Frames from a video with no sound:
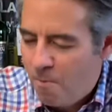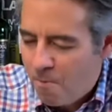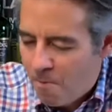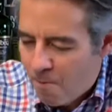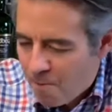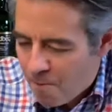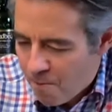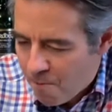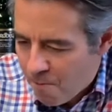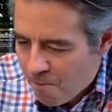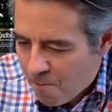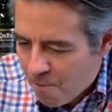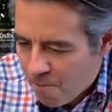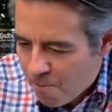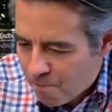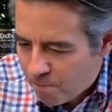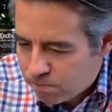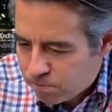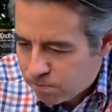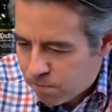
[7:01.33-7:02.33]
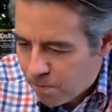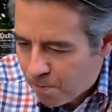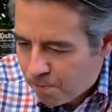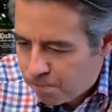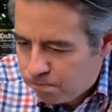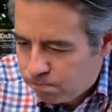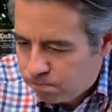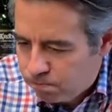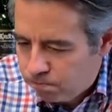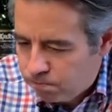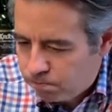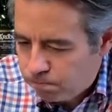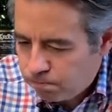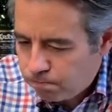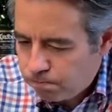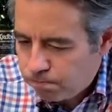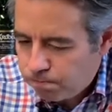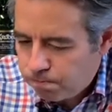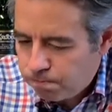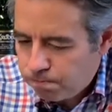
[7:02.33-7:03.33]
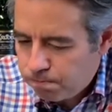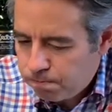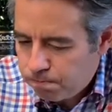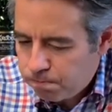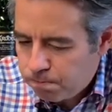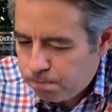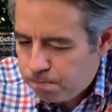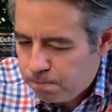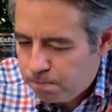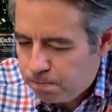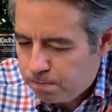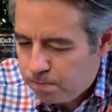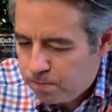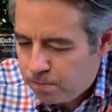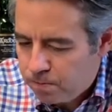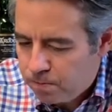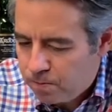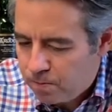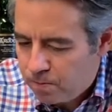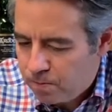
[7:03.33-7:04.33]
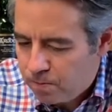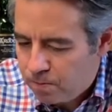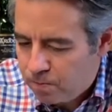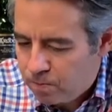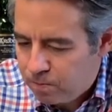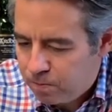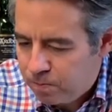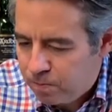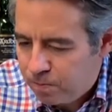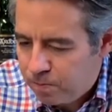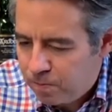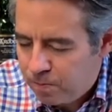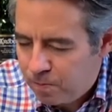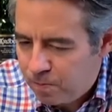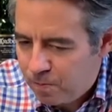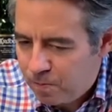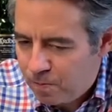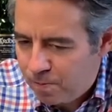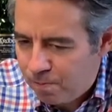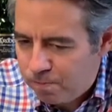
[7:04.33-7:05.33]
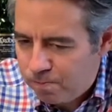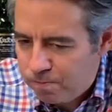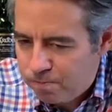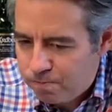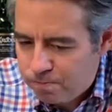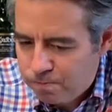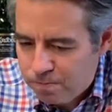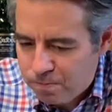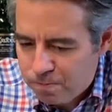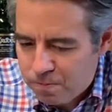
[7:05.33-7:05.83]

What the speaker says: [no speech]